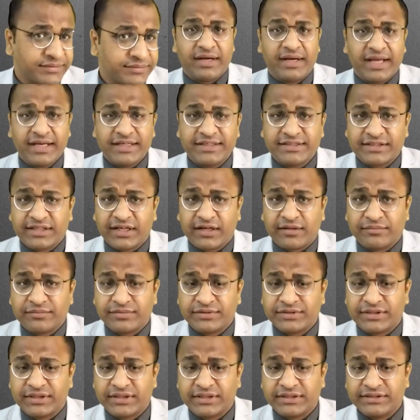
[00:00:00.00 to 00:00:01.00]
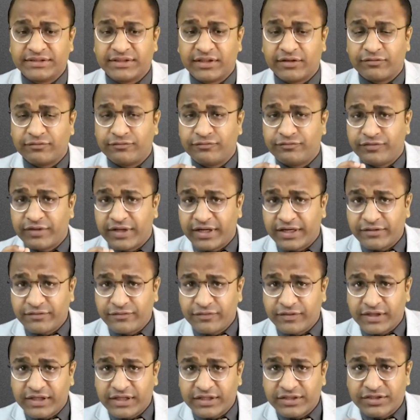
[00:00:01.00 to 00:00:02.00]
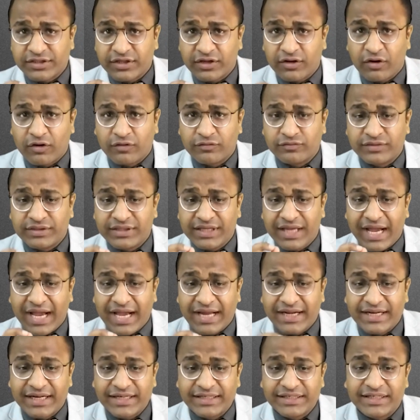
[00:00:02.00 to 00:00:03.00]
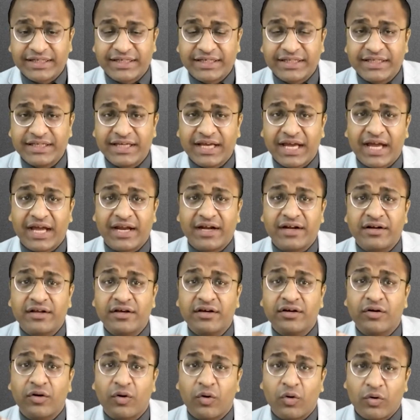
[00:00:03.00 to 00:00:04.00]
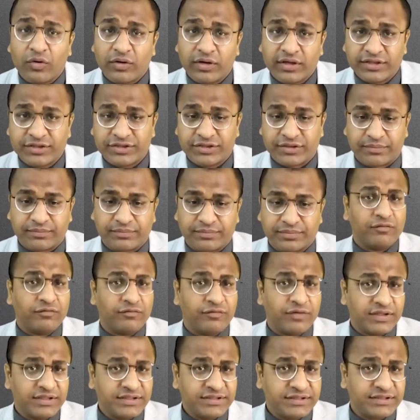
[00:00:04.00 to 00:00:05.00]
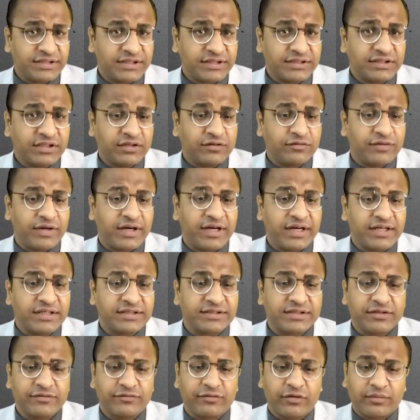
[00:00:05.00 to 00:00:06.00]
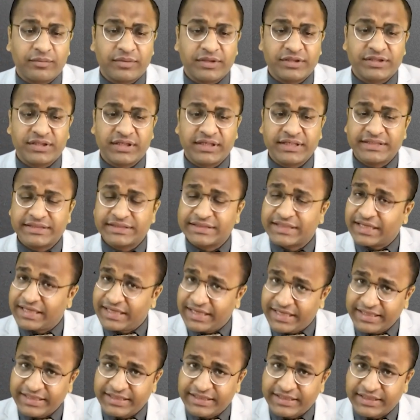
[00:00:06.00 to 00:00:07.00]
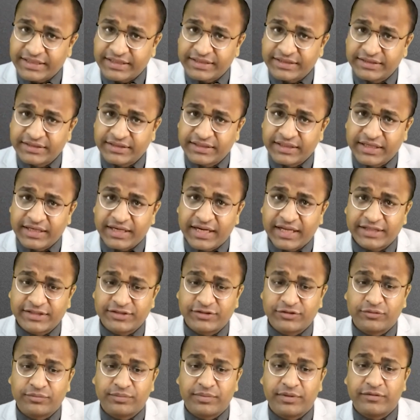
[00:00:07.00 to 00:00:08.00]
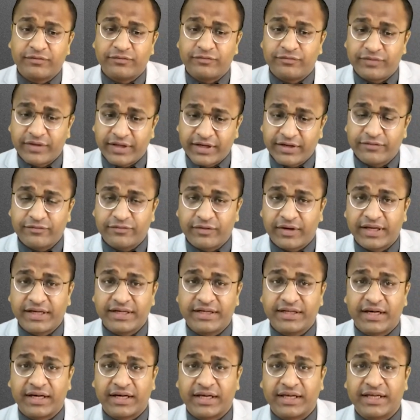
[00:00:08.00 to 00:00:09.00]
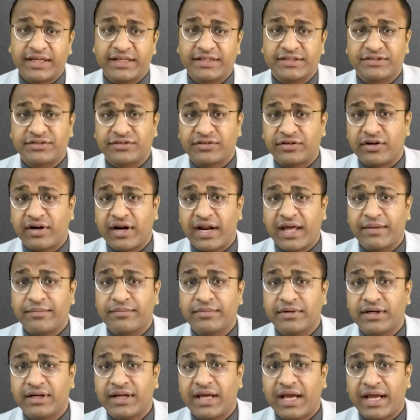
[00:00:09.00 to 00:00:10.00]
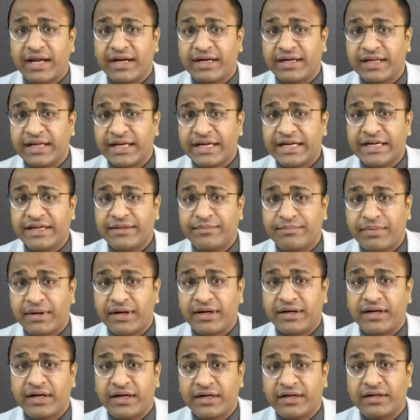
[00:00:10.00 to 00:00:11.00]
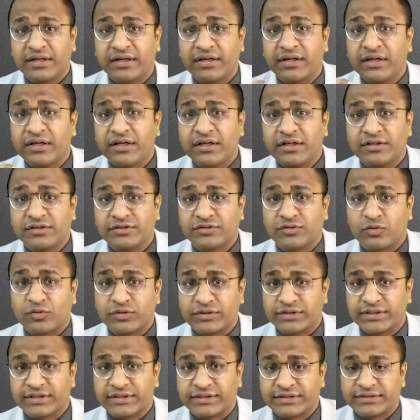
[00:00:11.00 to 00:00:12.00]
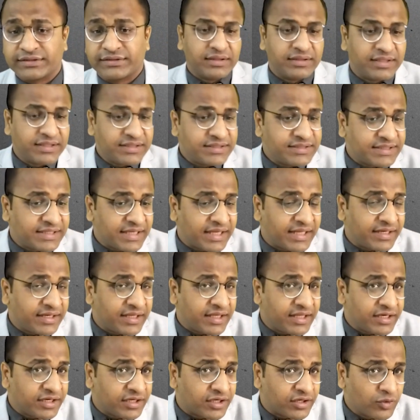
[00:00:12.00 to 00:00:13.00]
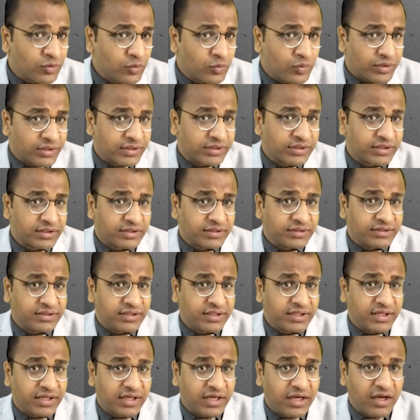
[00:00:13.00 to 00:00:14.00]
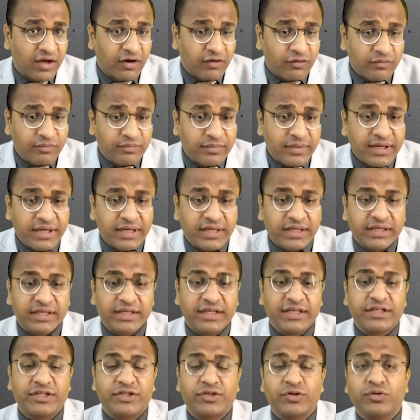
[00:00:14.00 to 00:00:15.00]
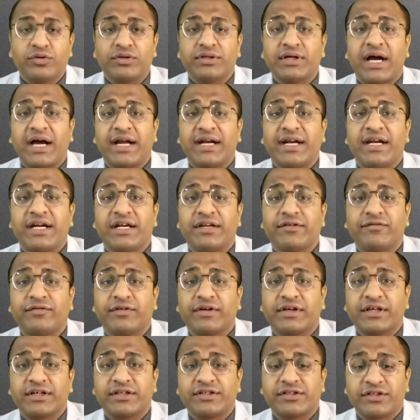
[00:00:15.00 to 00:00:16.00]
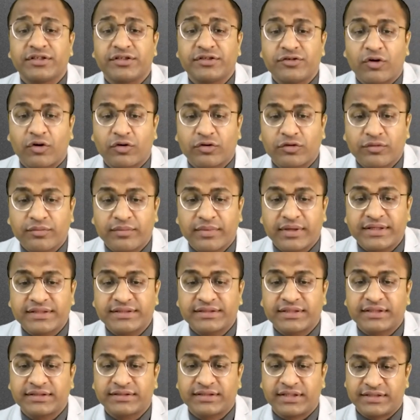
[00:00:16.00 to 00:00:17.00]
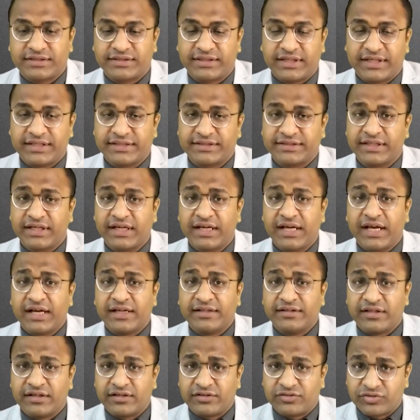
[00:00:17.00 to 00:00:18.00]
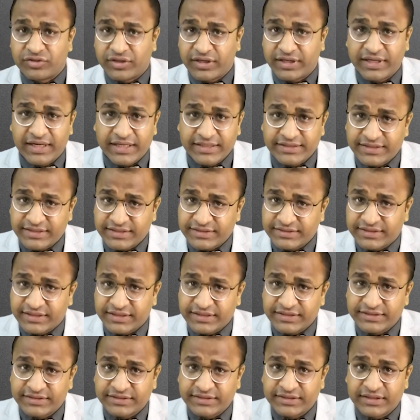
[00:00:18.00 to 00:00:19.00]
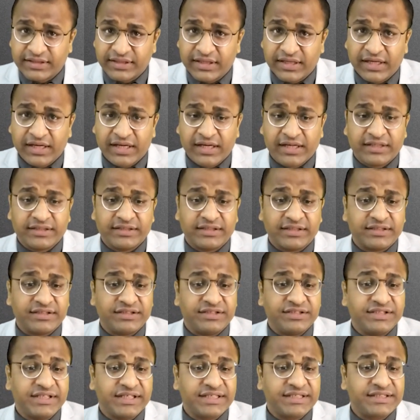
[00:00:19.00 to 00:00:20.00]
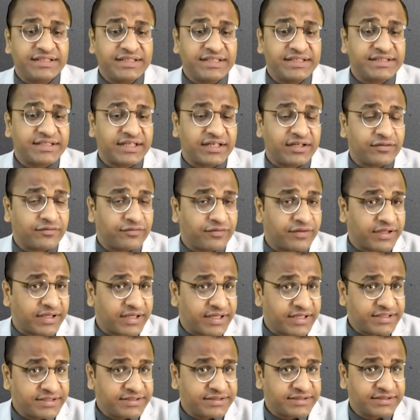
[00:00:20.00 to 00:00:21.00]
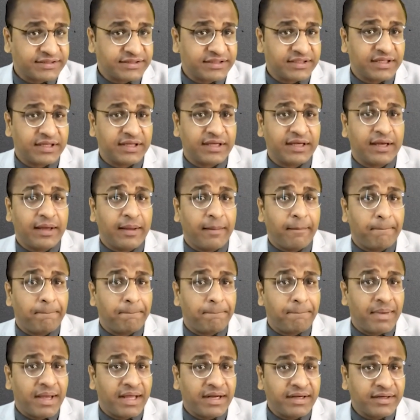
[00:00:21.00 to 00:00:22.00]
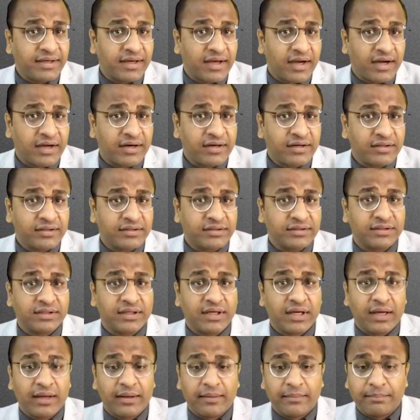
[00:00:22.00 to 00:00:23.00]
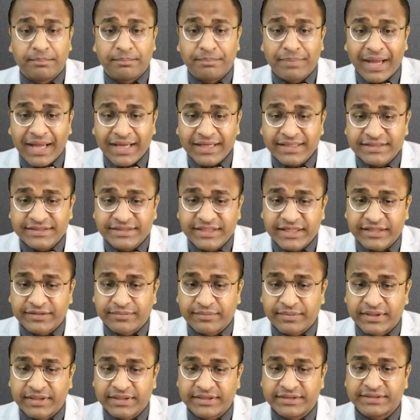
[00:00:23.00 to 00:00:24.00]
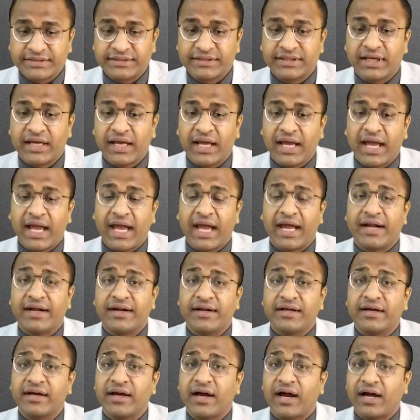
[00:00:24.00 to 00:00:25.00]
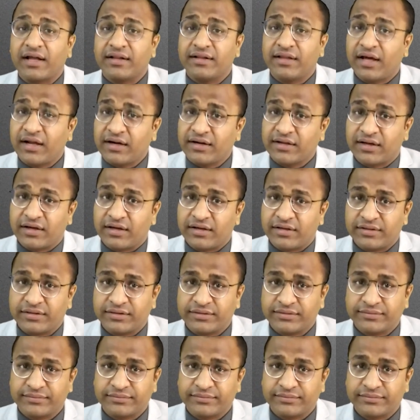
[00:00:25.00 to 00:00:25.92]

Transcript: Next comes the verification of the identity and ownership. Once the vendor's information is collected, it has to be verified against reliable and independent sources. This can include the government issued identification documents such as the trade licenses, the GST certificates, PAN card, bank statements, and Aadhaar card.